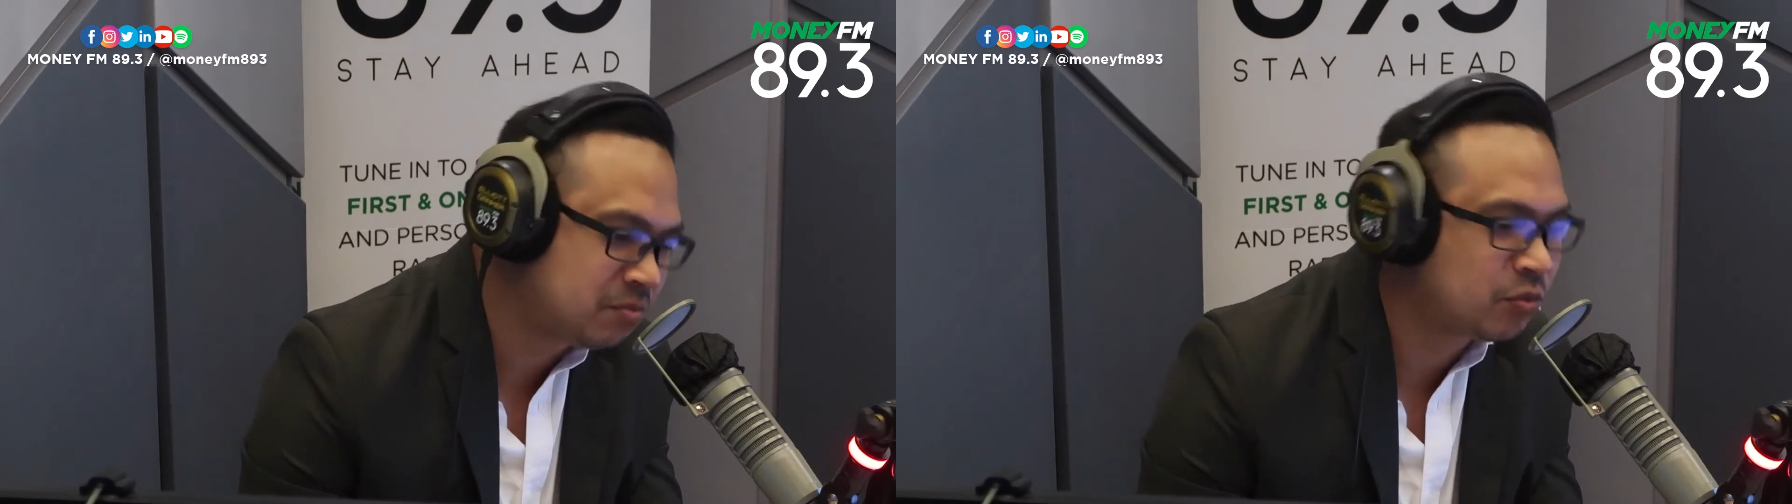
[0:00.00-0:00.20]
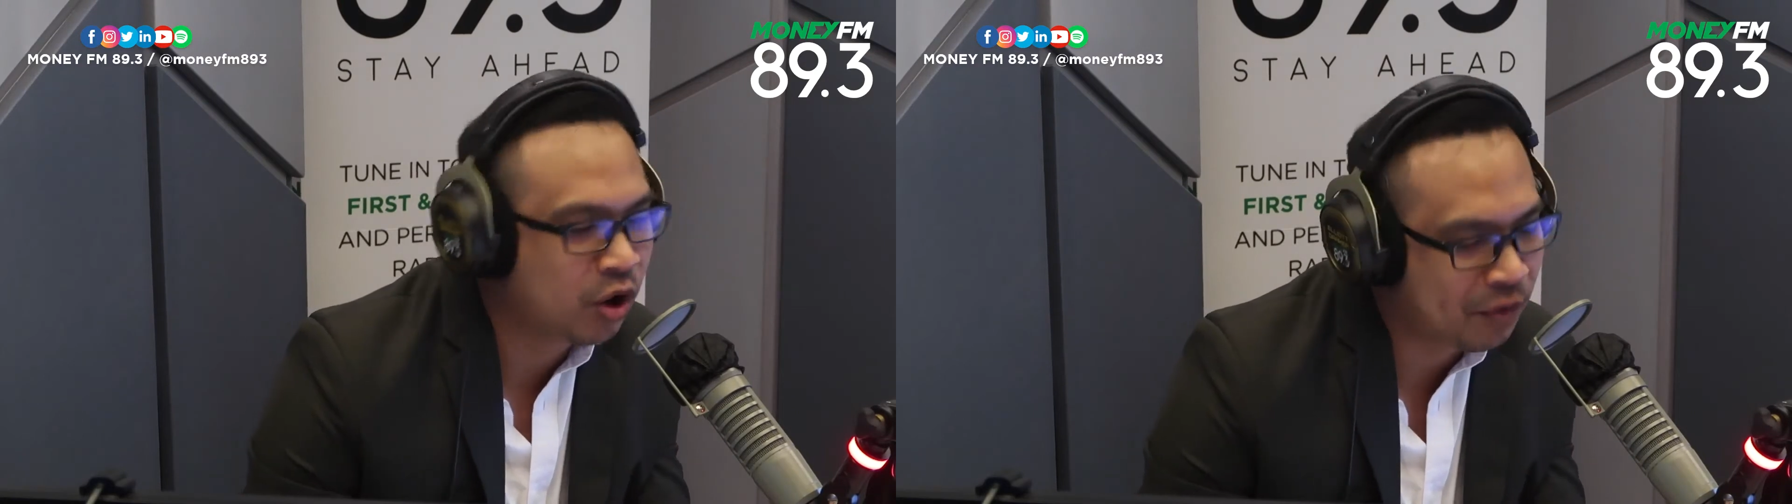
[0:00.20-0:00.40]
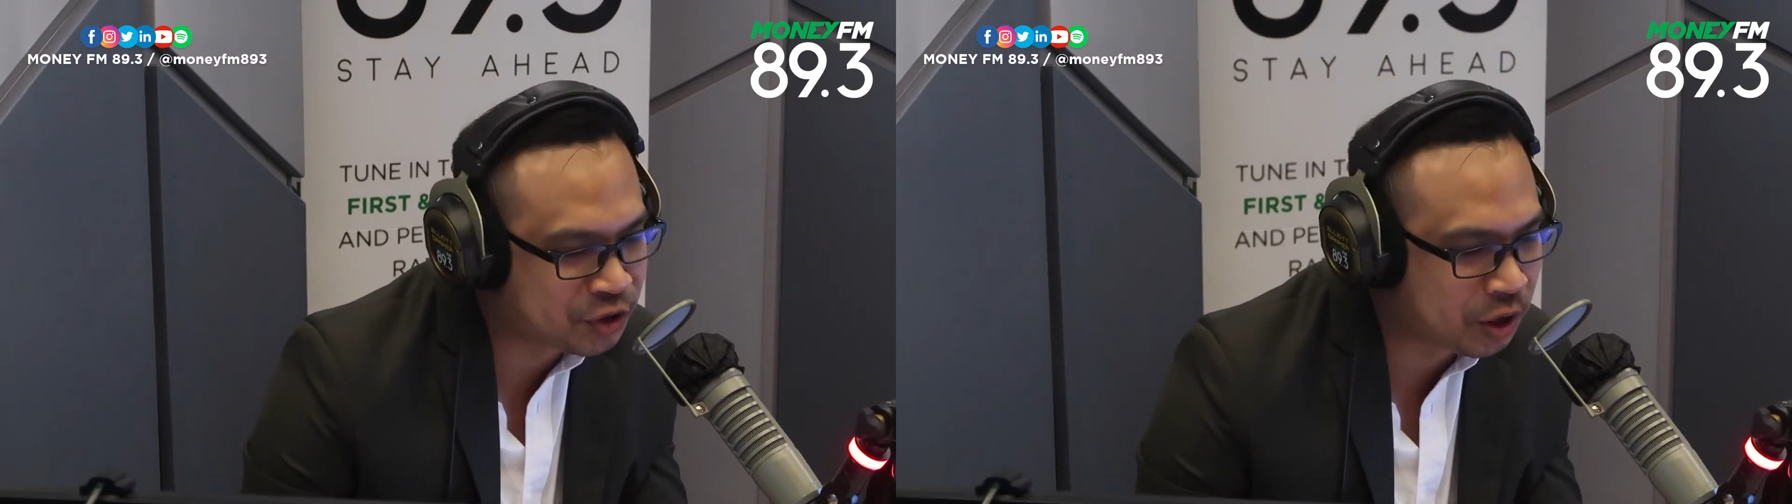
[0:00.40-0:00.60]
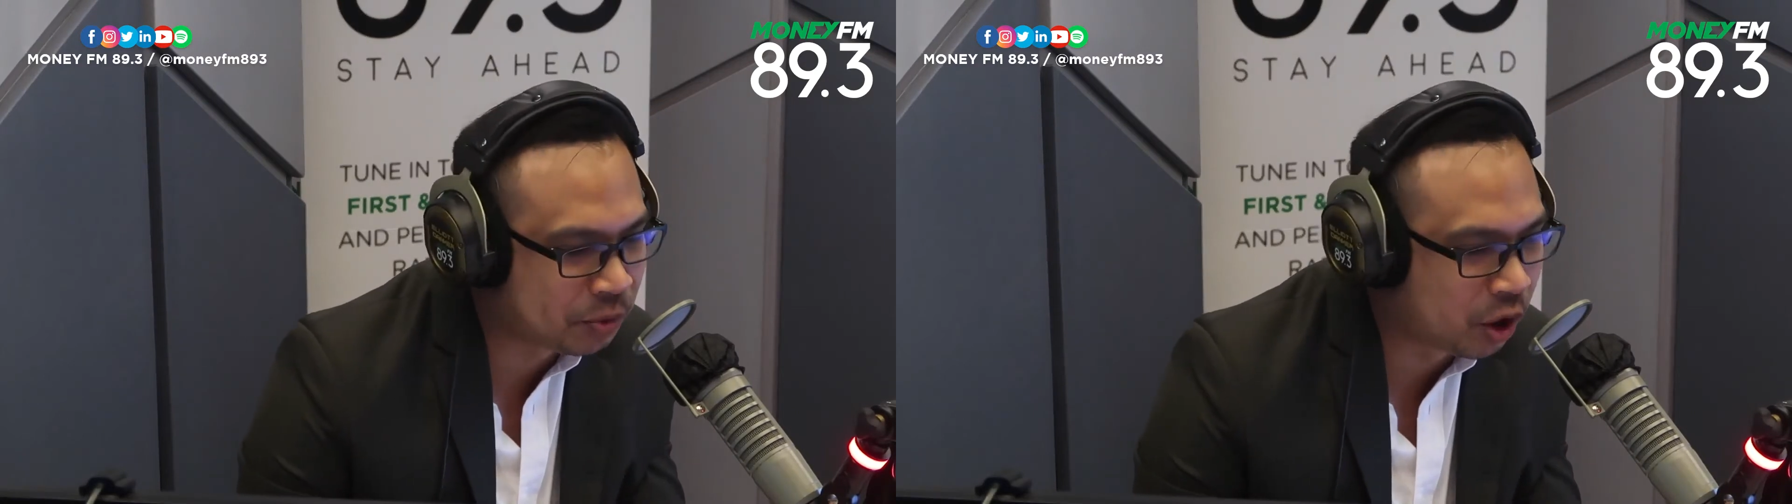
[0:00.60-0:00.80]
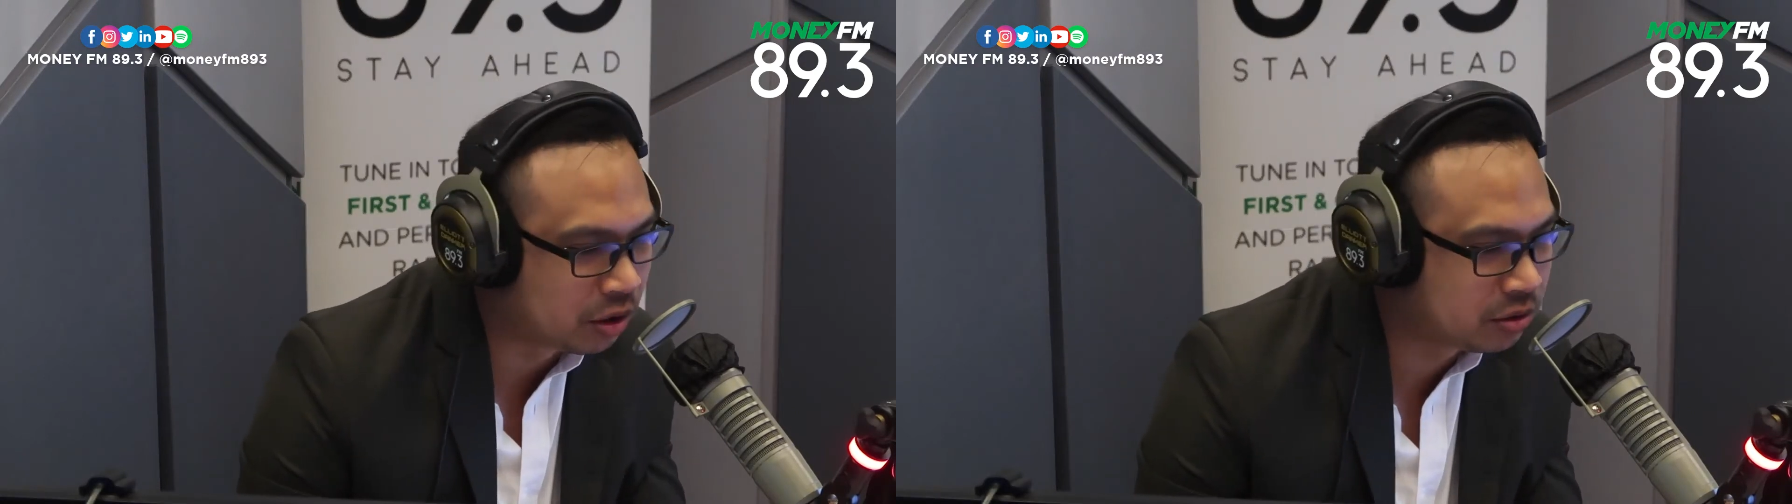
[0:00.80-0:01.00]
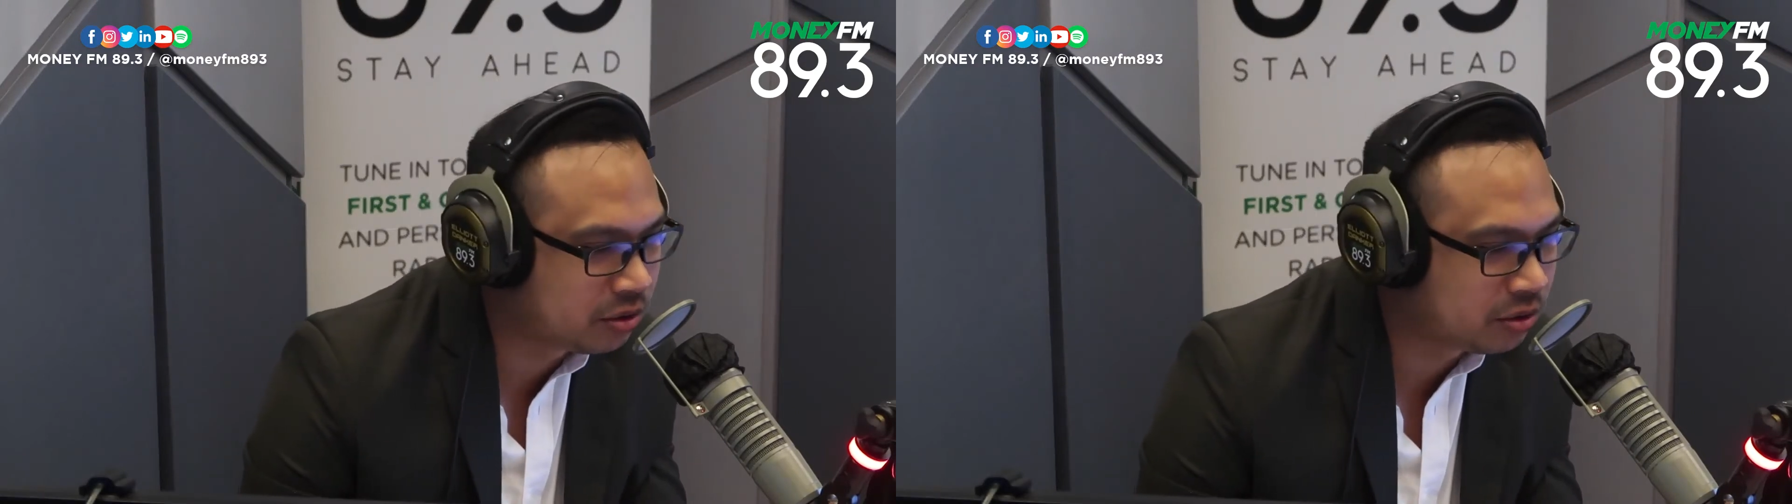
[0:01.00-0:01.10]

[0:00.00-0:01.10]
coffee shop talk